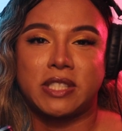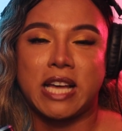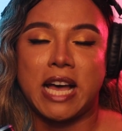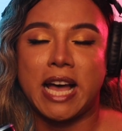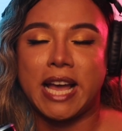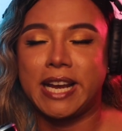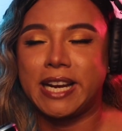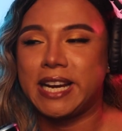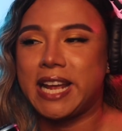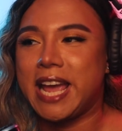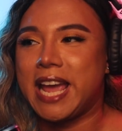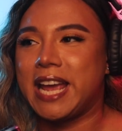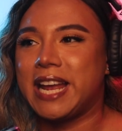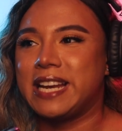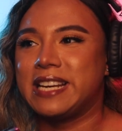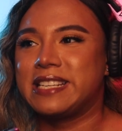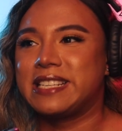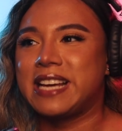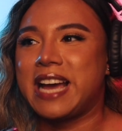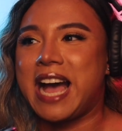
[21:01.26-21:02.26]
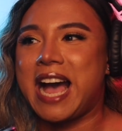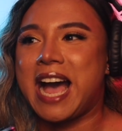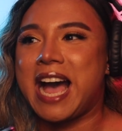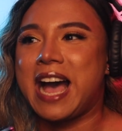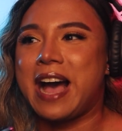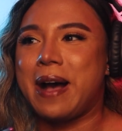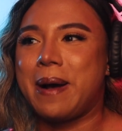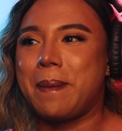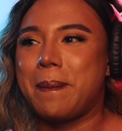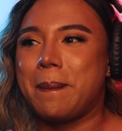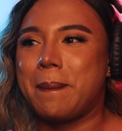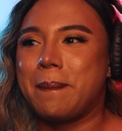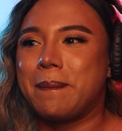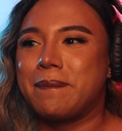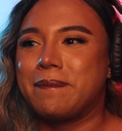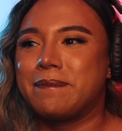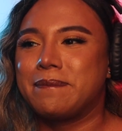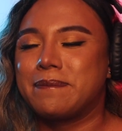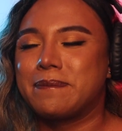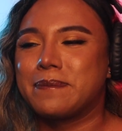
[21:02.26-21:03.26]
side. And,
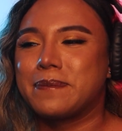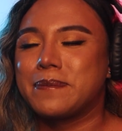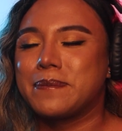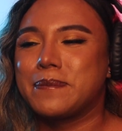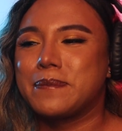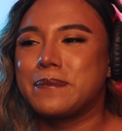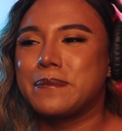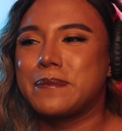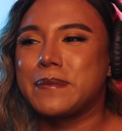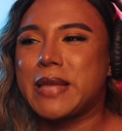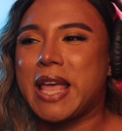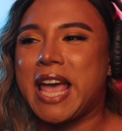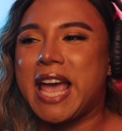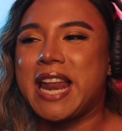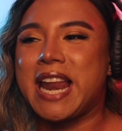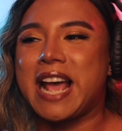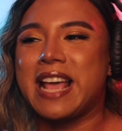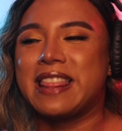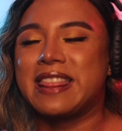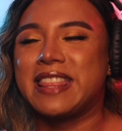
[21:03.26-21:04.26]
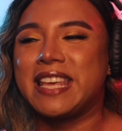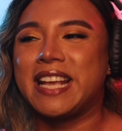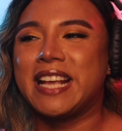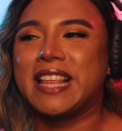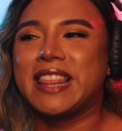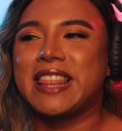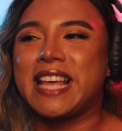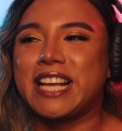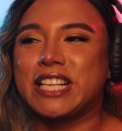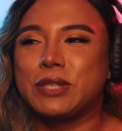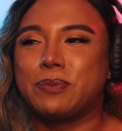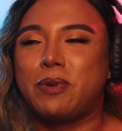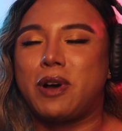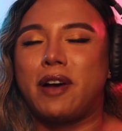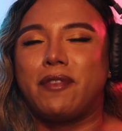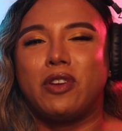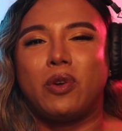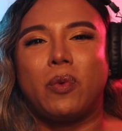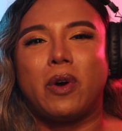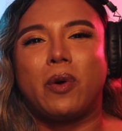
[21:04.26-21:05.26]
um, and I think that's
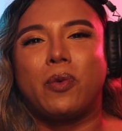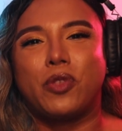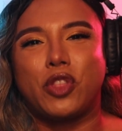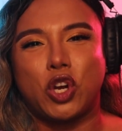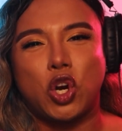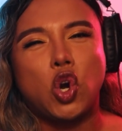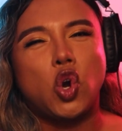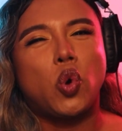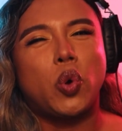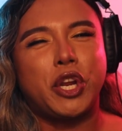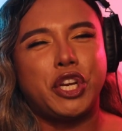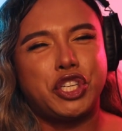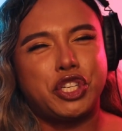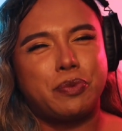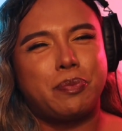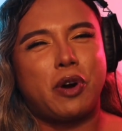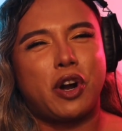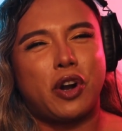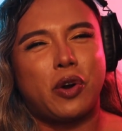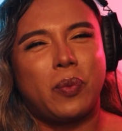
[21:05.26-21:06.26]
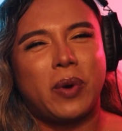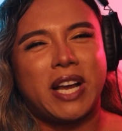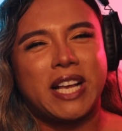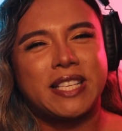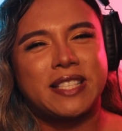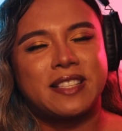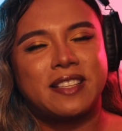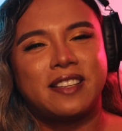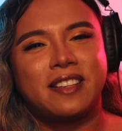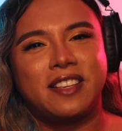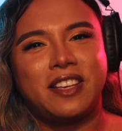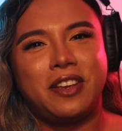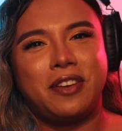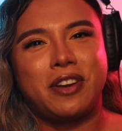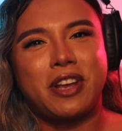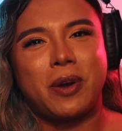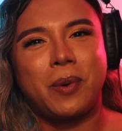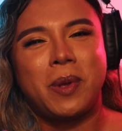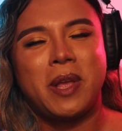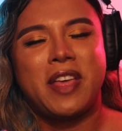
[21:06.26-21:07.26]
probably what the cringe part was, you
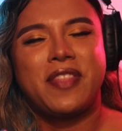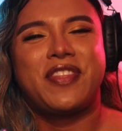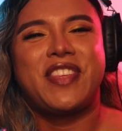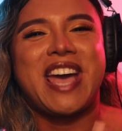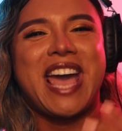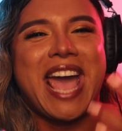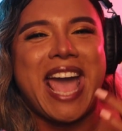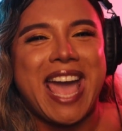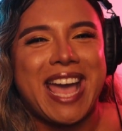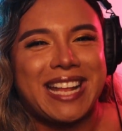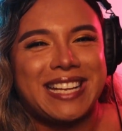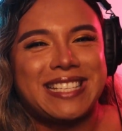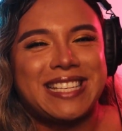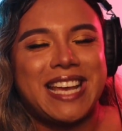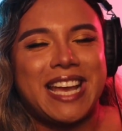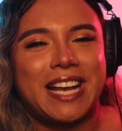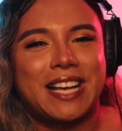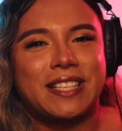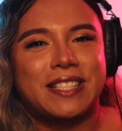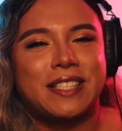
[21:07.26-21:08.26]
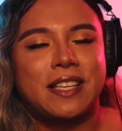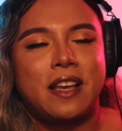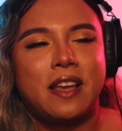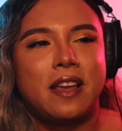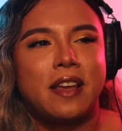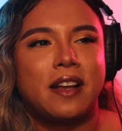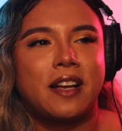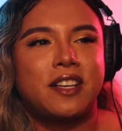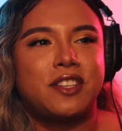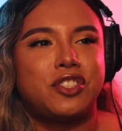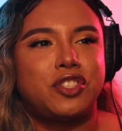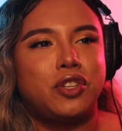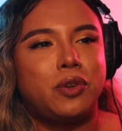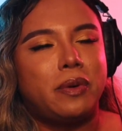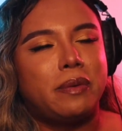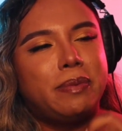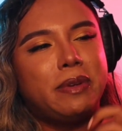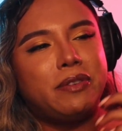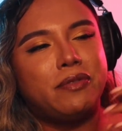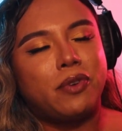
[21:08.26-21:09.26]
know, the antics, because you
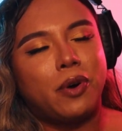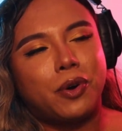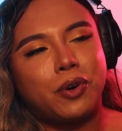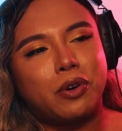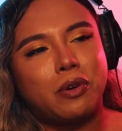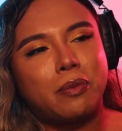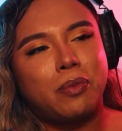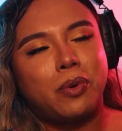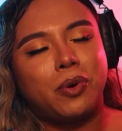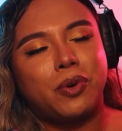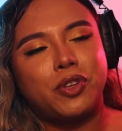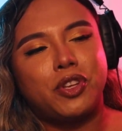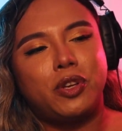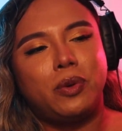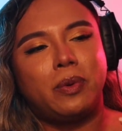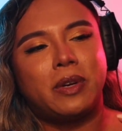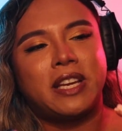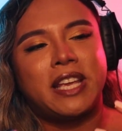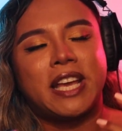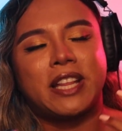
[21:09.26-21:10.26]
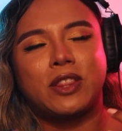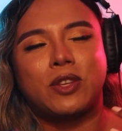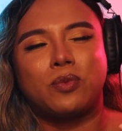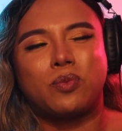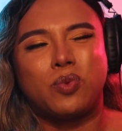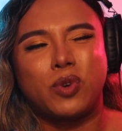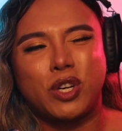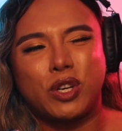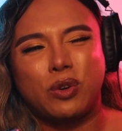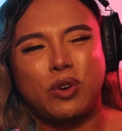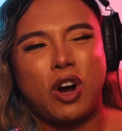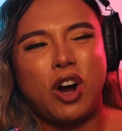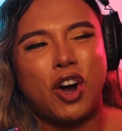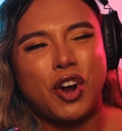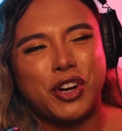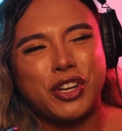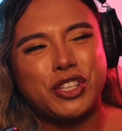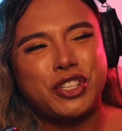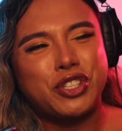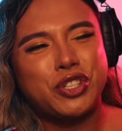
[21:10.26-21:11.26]
would be vulnerable, you would get the real
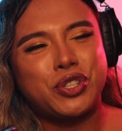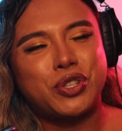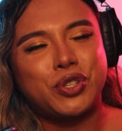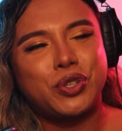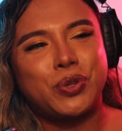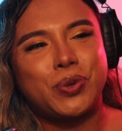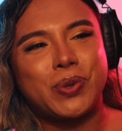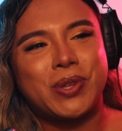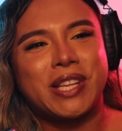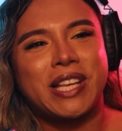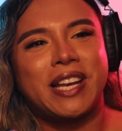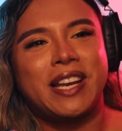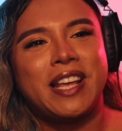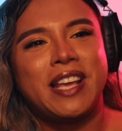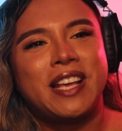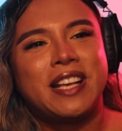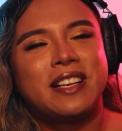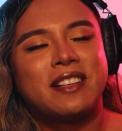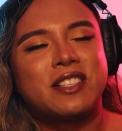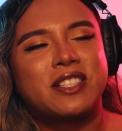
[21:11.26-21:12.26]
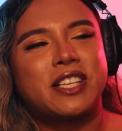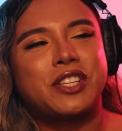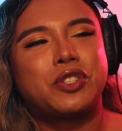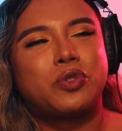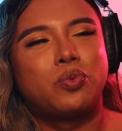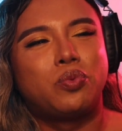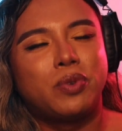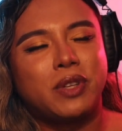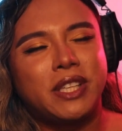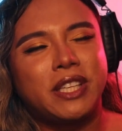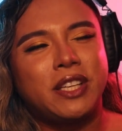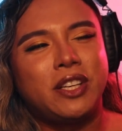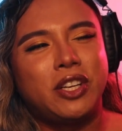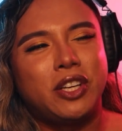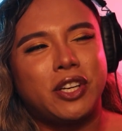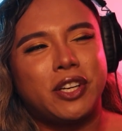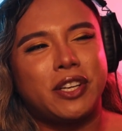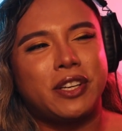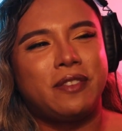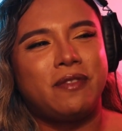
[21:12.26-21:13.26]
honest truth and such really
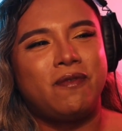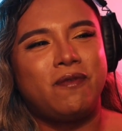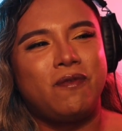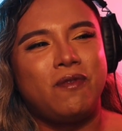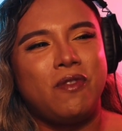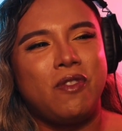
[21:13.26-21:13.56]
good